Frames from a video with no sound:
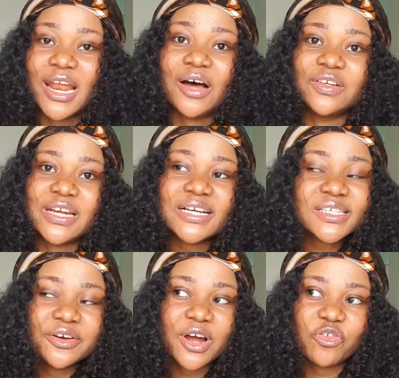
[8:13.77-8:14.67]
Now, the next
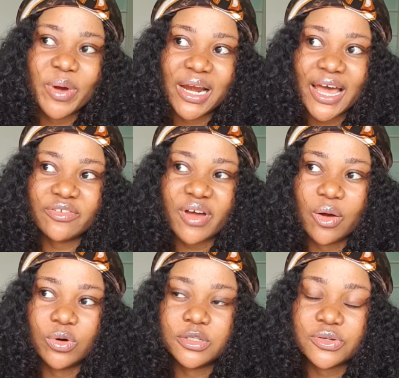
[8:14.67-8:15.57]
area of my life I
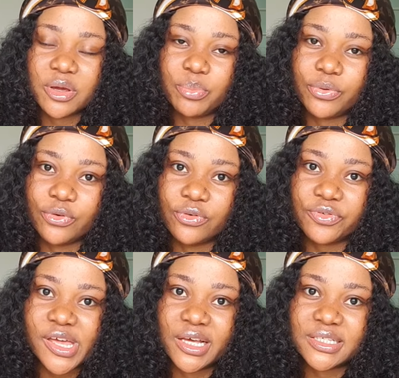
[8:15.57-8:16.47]
want to improve
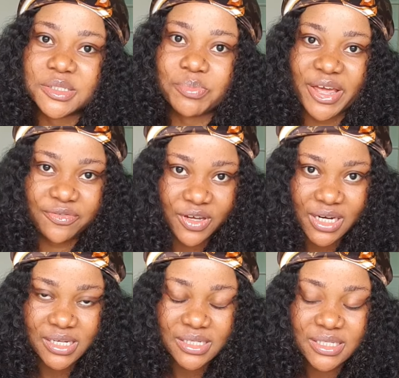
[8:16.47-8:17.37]
is my
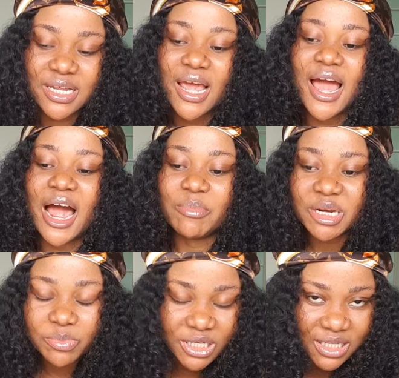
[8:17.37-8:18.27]
finance. I
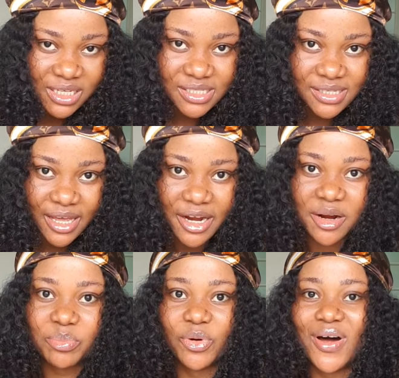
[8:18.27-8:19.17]
made money this
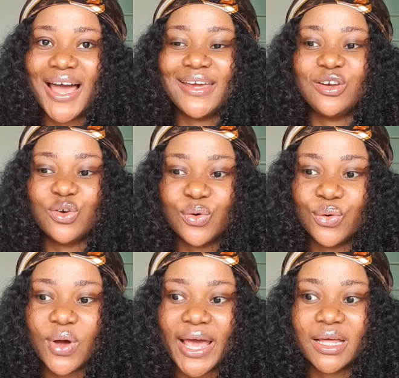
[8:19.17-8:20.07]
year, but I
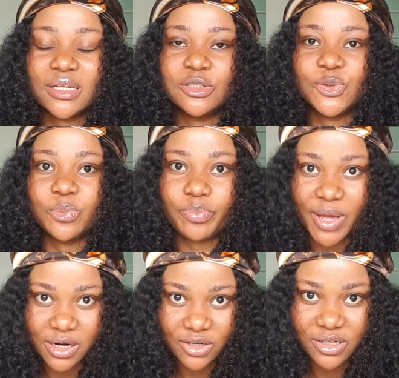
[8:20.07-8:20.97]
know I can do
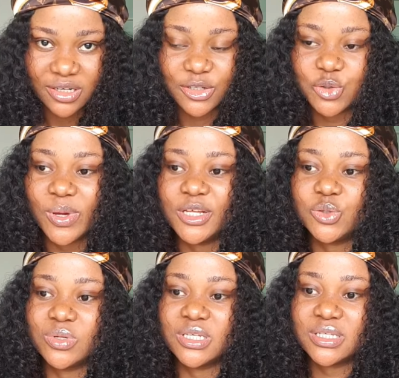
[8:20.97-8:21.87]
better in
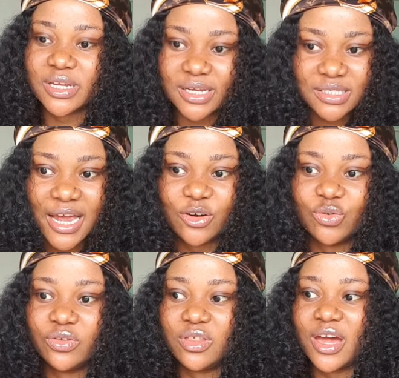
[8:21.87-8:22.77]
2026. I
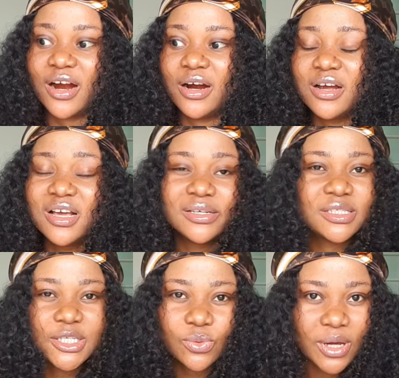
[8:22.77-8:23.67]
know there are
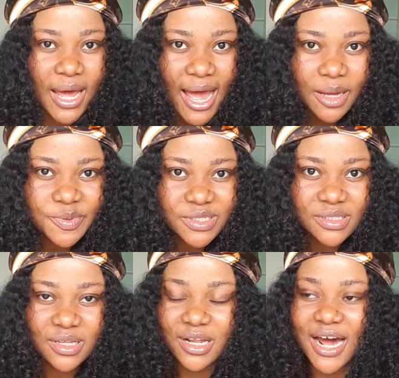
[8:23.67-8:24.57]
still gaps
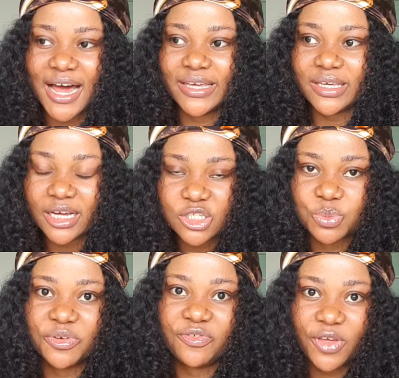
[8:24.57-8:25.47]
that are yet to
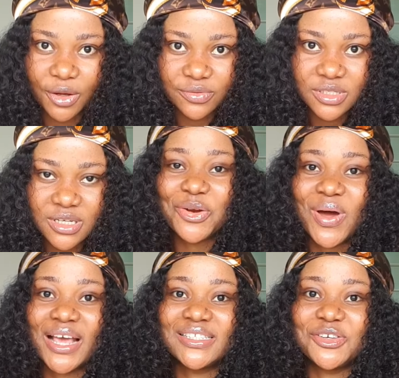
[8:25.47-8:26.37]
be filled. I know
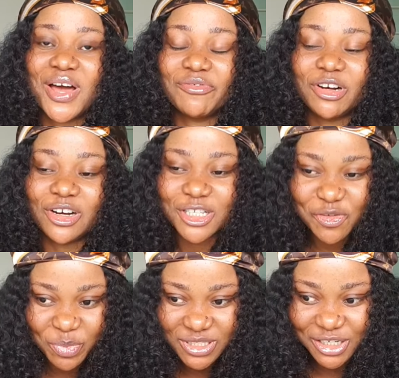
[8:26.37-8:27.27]
I still have a lot
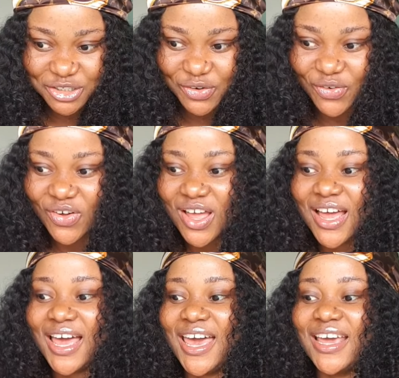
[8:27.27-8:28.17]
of potential
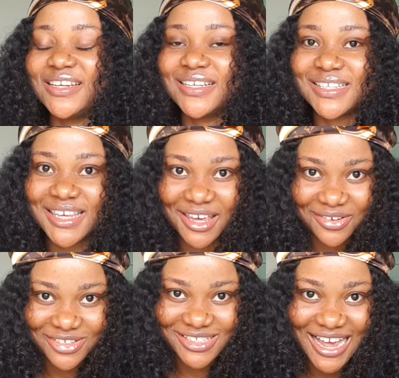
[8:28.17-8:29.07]
and
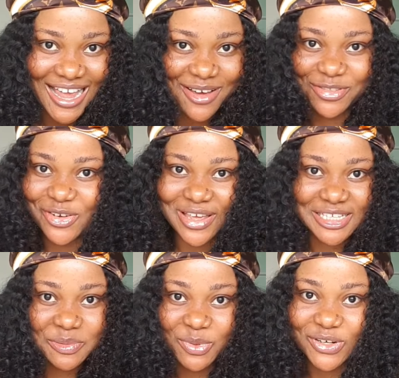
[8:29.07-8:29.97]
skills that I have not
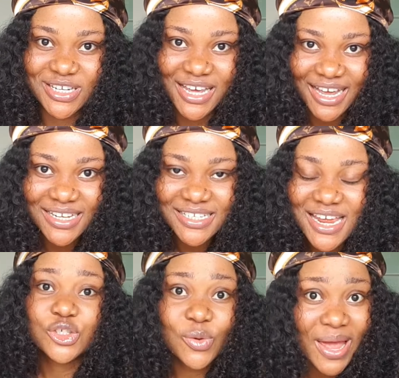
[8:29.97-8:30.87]
explored yet.
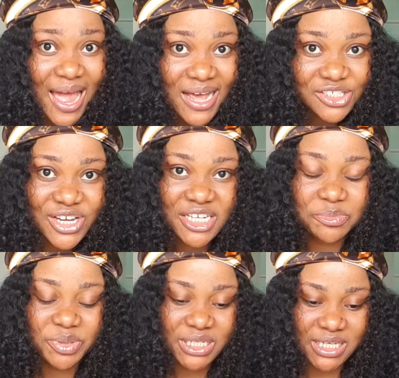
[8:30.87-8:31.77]
So I asked
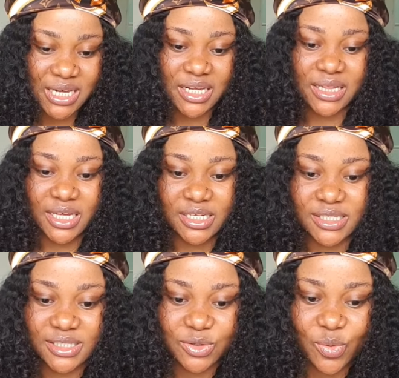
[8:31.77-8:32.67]
ChatGPT
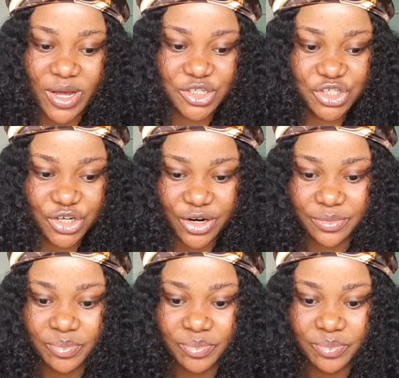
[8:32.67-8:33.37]
this question.